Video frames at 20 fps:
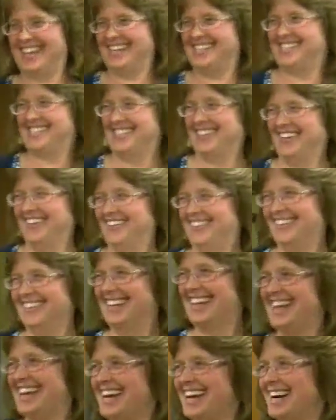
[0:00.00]
okay,
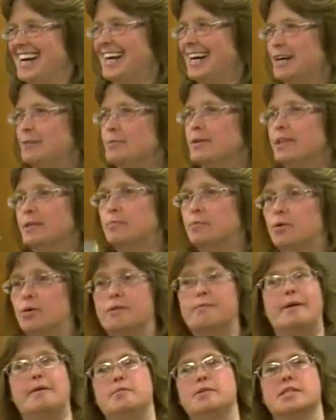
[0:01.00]
so um, when the
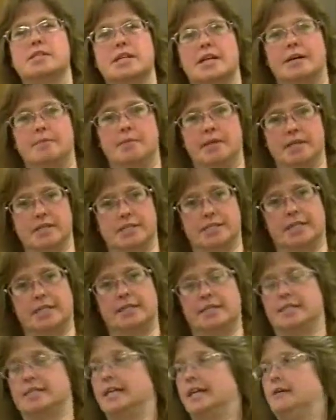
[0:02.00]
board members come, they'll sit
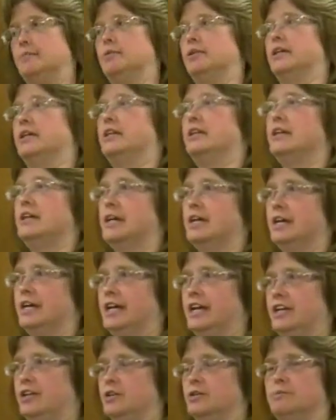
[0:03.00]
at the table and,
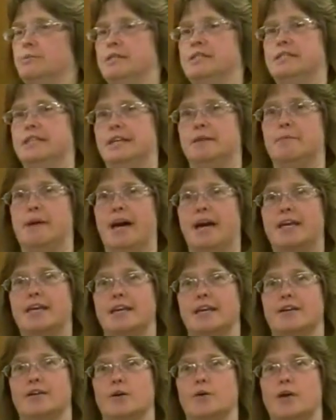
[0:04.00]
and you'll be sitting back
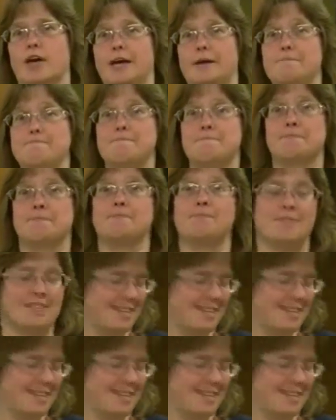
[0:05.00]
here, okay? Sure,